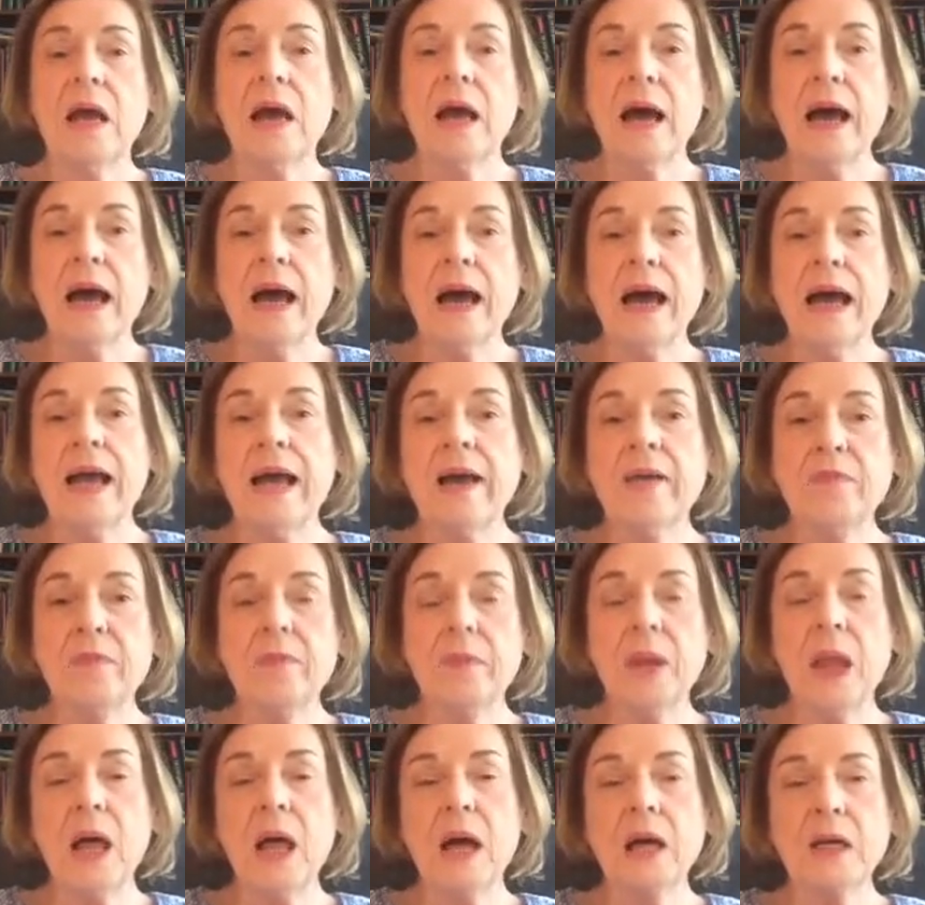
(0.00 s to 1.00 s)
I have
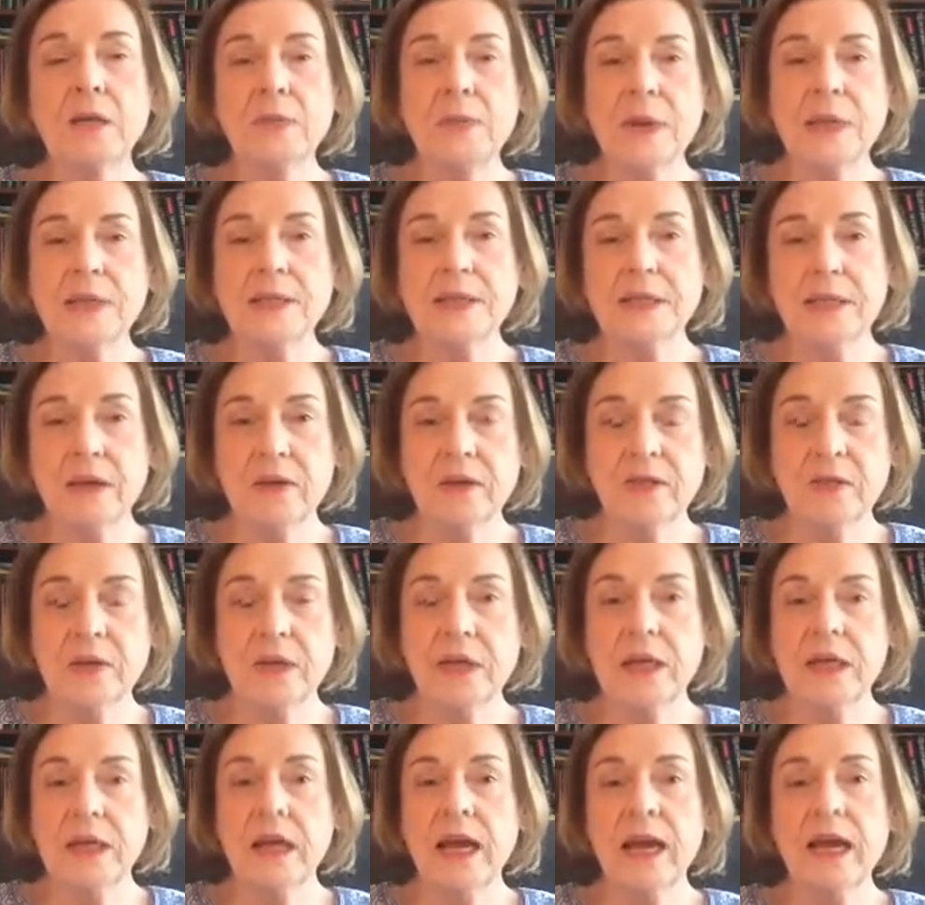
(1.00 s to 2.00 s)
blocked myself
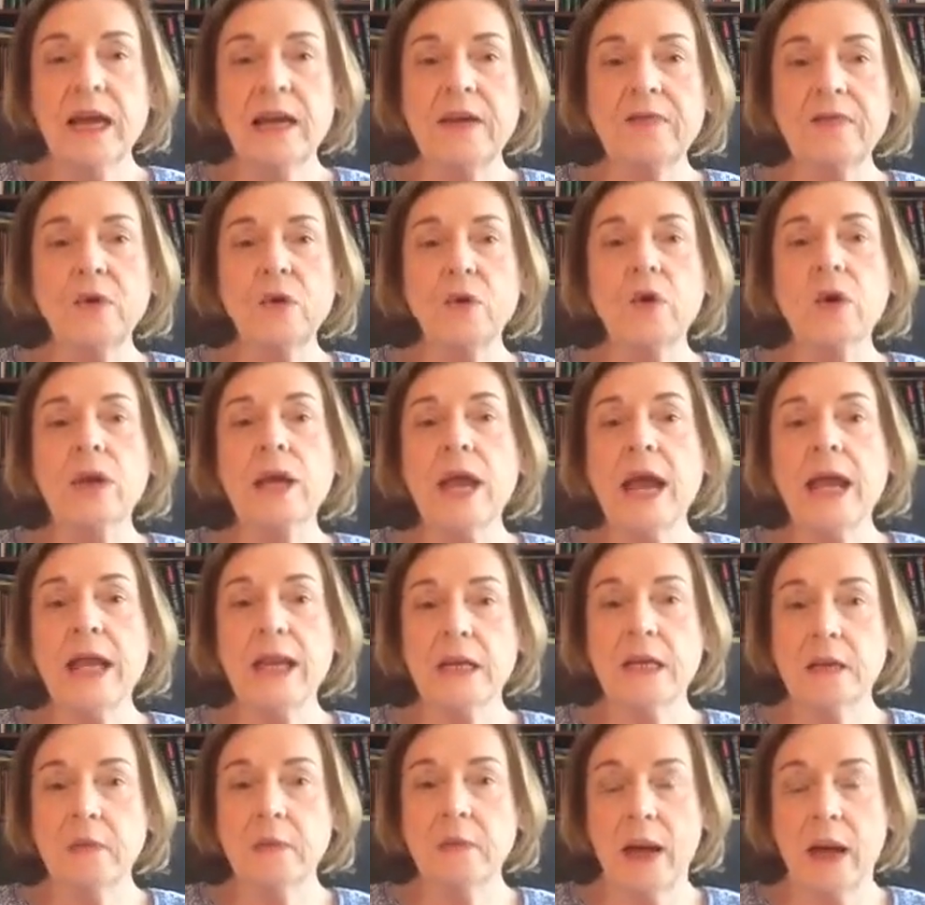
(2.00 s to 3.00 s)
in. I have
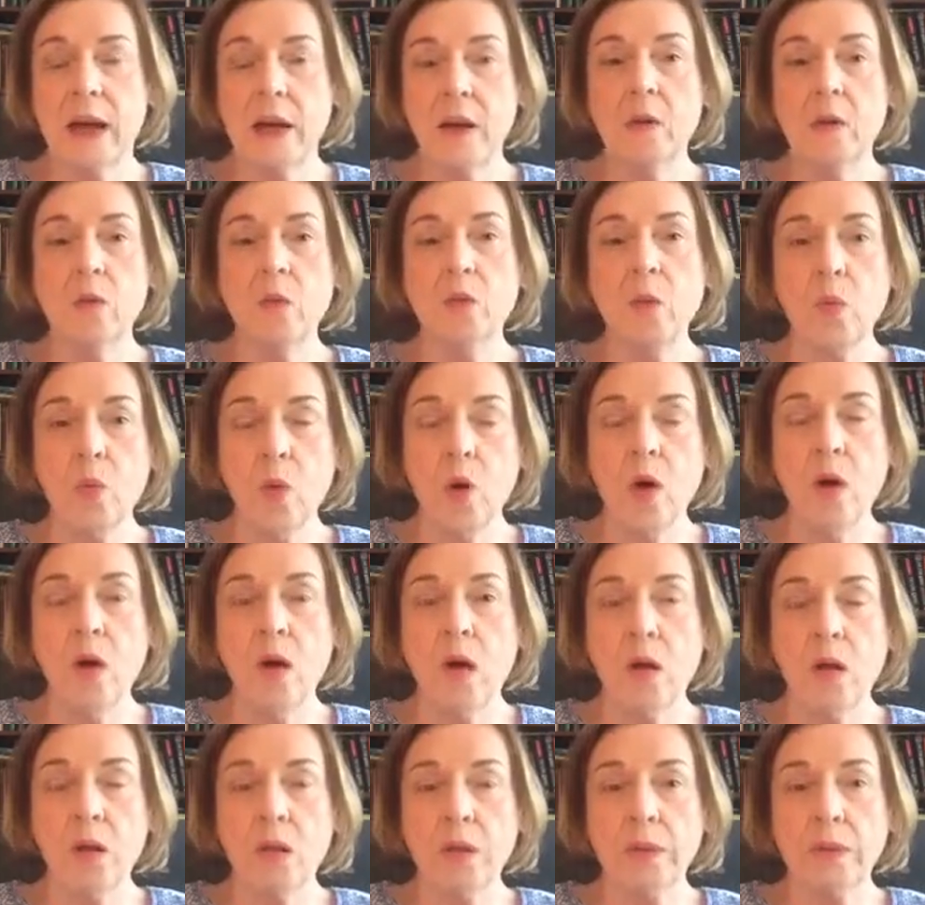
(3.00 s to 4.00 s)
created my own
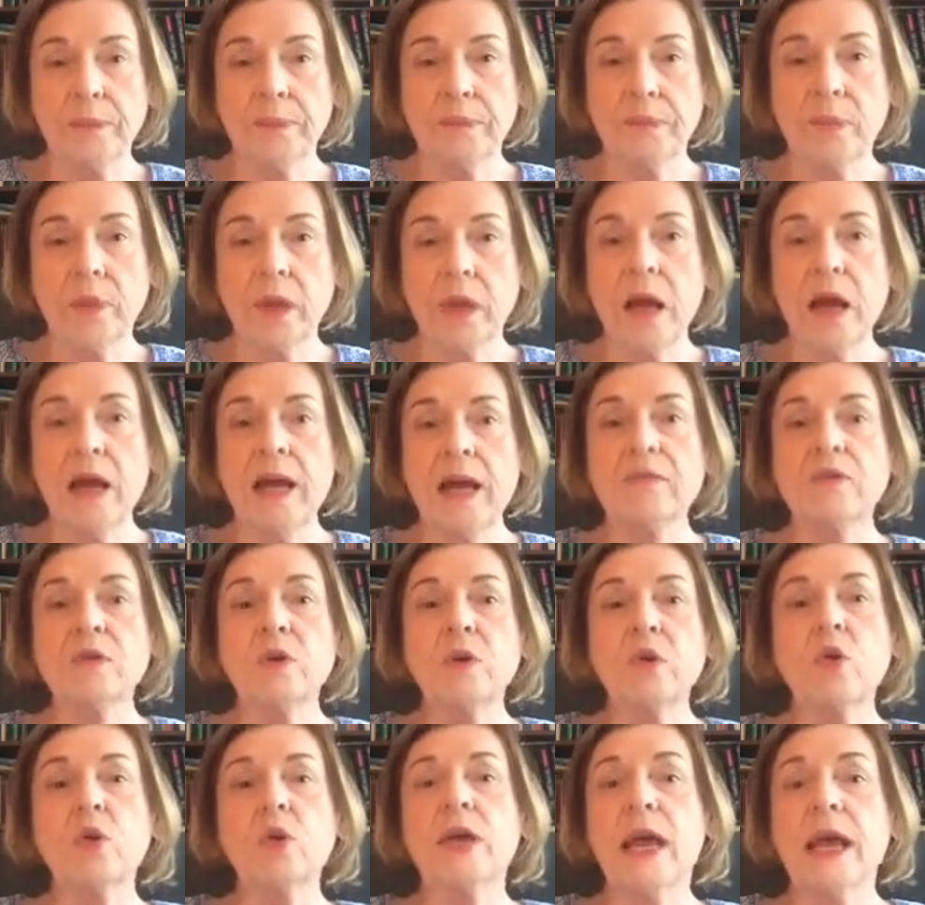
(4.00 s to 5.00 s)
wall. I have
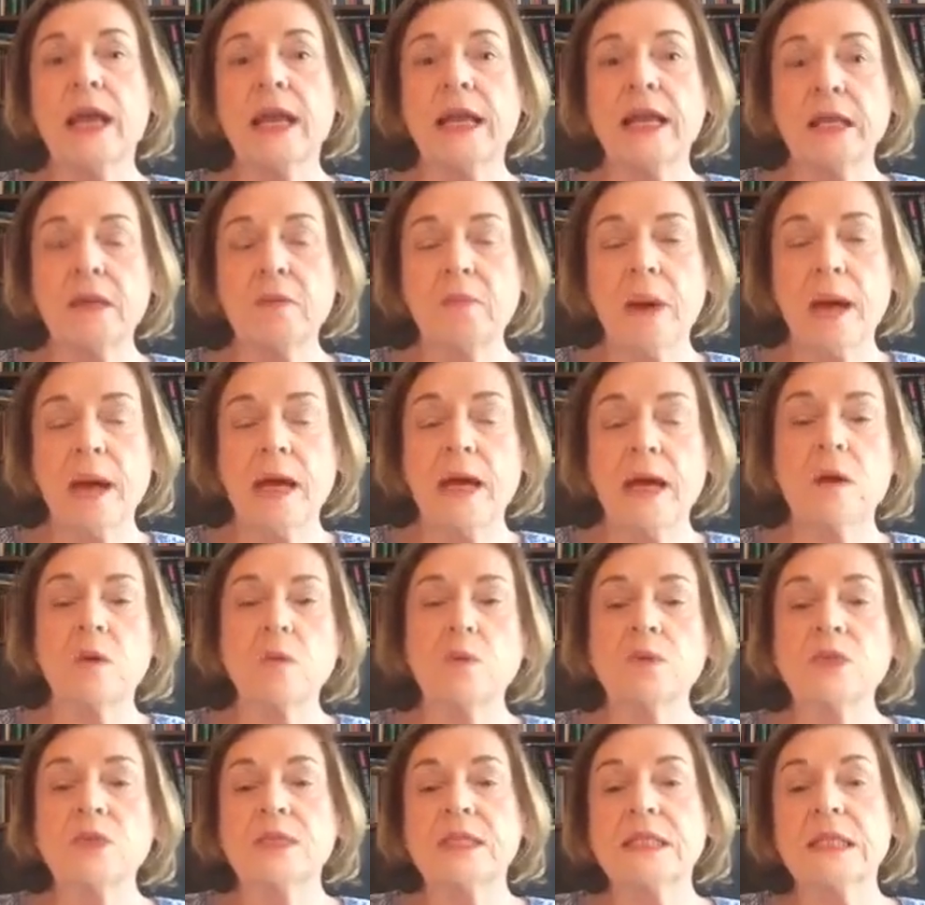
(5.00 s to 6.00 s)
created my
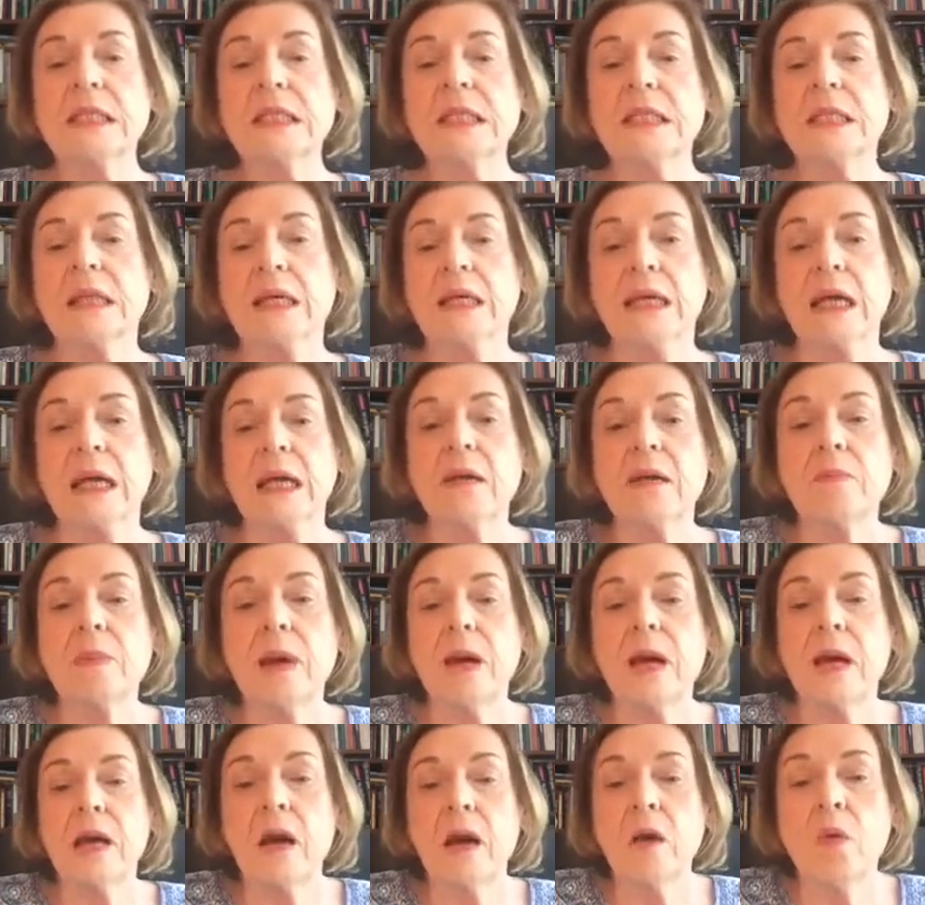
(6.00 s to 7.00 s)
own ceiling and
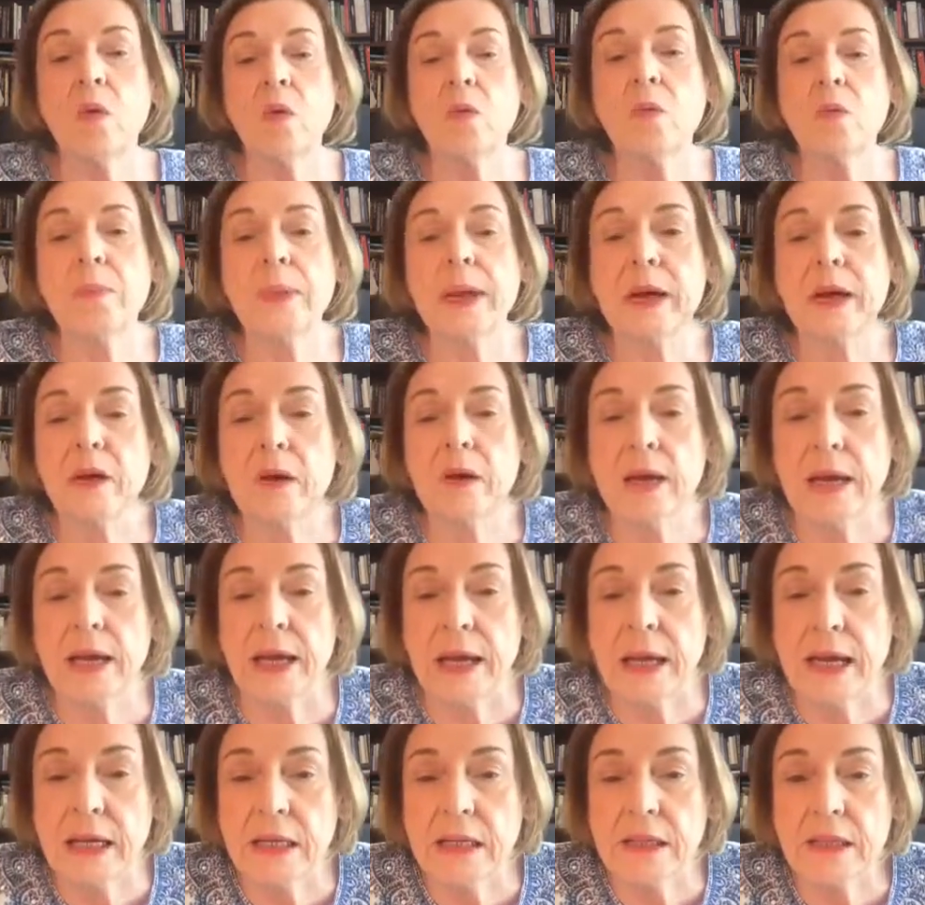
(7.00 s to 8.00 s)
my own
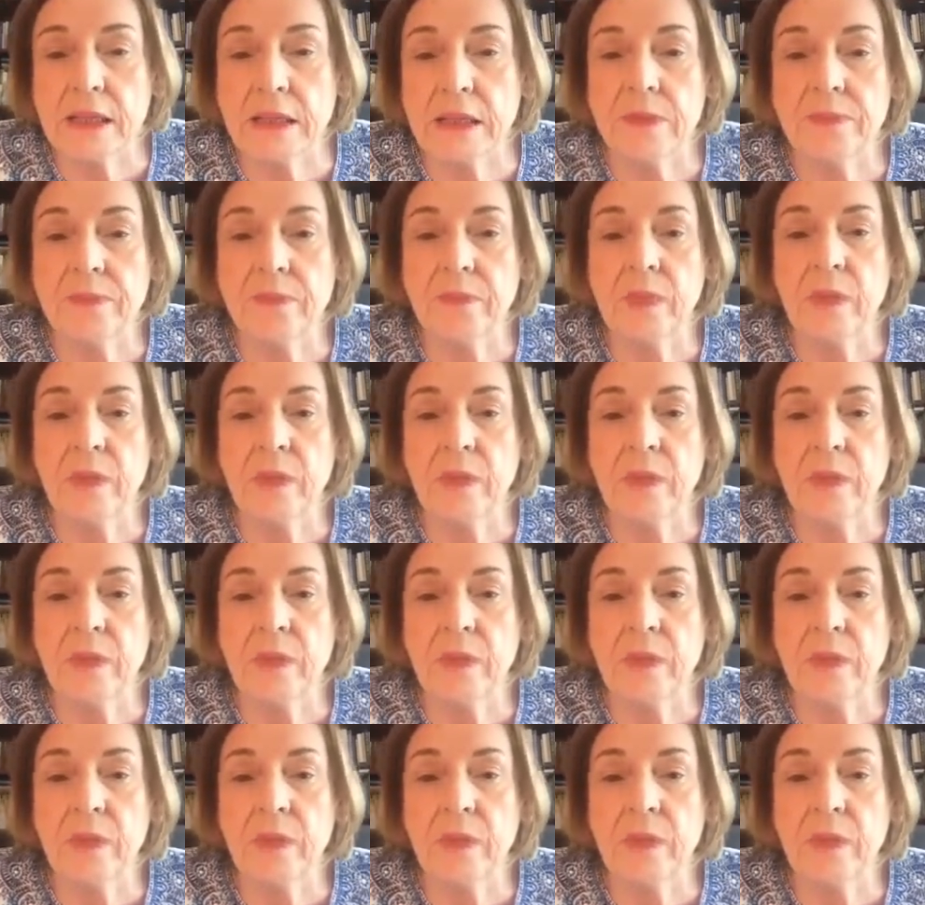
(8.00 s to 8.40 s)
barricades.